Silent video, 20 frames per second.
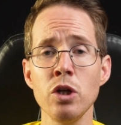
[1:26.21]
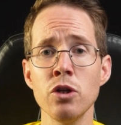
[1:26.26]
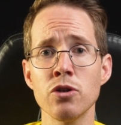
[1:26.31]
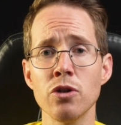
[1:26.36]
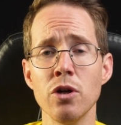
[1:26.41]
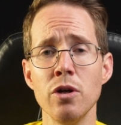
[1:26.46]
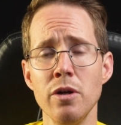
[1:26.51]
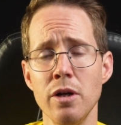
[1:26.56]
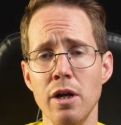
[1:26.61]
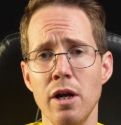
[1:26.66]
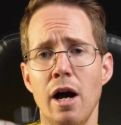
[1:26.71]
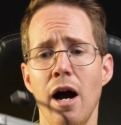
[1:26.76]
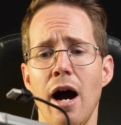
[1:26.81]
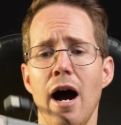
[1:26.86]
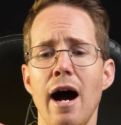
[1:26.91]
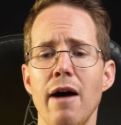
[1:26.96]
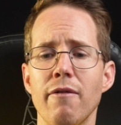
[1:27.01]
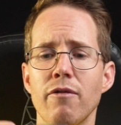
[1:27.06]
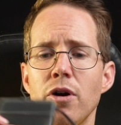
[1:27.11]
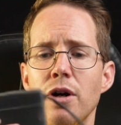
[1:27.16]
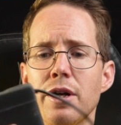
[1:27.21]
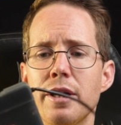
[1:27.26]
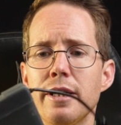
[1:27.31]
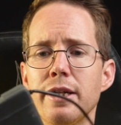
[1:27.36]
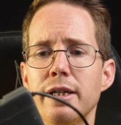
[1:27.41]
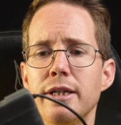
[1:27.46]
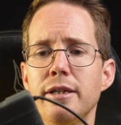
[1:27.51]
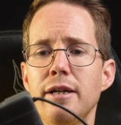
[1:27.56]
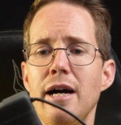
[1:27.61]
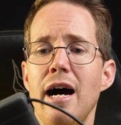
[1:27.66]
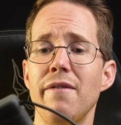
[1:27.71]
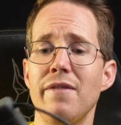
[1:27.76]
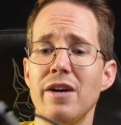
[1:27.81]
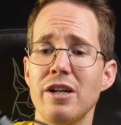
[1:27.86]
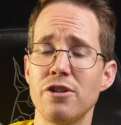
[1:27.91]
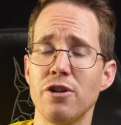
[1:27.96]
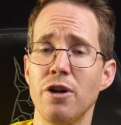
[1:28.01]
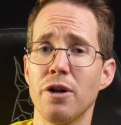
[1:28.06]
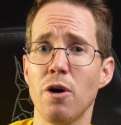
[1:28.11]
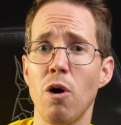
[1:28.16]
So I've
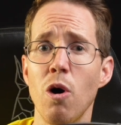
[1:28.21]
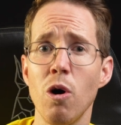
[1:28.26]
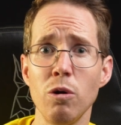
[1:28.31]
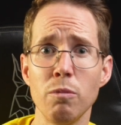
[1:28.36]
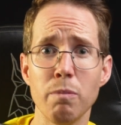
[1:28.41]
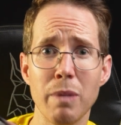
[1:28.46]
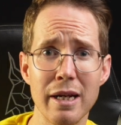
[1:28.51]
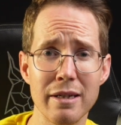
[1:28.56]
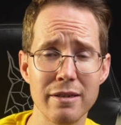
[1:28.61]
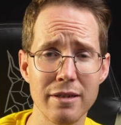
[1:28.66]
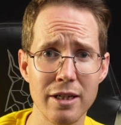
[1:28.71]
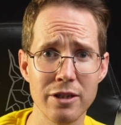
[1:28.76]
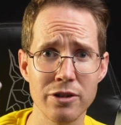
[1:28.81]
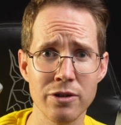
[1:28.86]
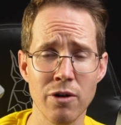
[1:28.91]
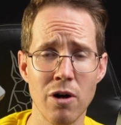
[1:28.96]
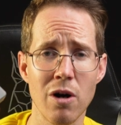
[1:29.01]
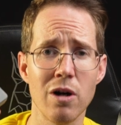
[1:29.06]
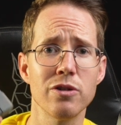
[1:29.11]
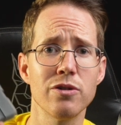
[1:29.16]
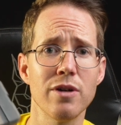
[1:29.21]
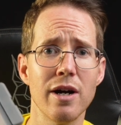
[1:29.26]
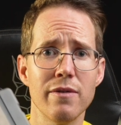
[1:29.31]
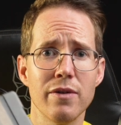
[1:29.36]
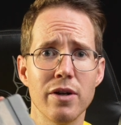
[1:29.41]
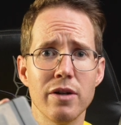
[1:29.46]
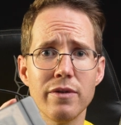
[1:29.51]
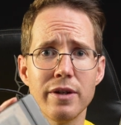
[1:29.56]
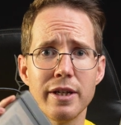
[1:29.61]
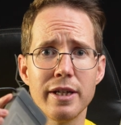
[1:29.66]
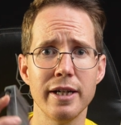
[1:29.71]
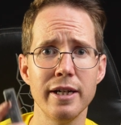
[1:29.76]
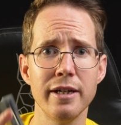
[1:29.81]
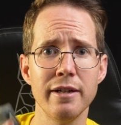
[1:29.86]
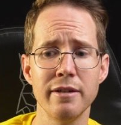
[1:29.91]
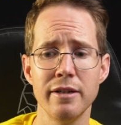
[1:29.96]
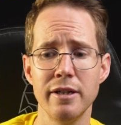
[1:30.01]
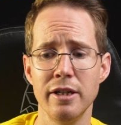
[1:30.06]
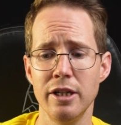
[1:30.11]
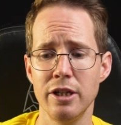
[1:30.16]
actually got an old PlayStation hard drive over
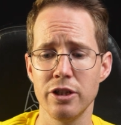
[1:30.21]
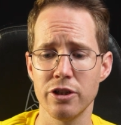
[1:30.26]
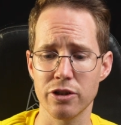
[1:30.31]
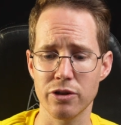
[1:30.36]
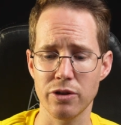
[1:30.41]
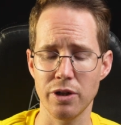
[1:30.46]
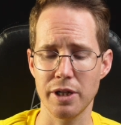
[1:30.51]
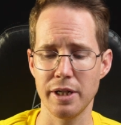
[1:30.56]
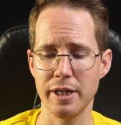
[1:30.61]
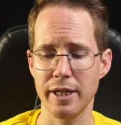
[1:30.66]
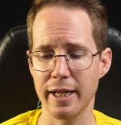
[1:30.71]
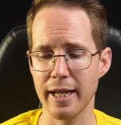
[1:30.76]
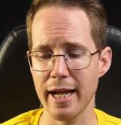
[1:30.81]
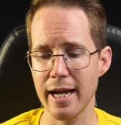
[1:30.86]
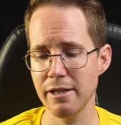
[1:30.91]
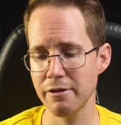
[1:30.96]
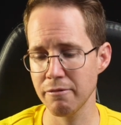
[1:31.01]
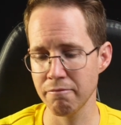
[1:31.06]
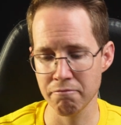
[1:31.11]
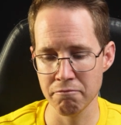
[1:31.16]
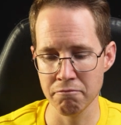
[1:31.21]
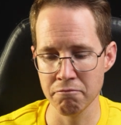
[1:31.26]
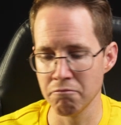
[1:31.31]
here, just got it in a case.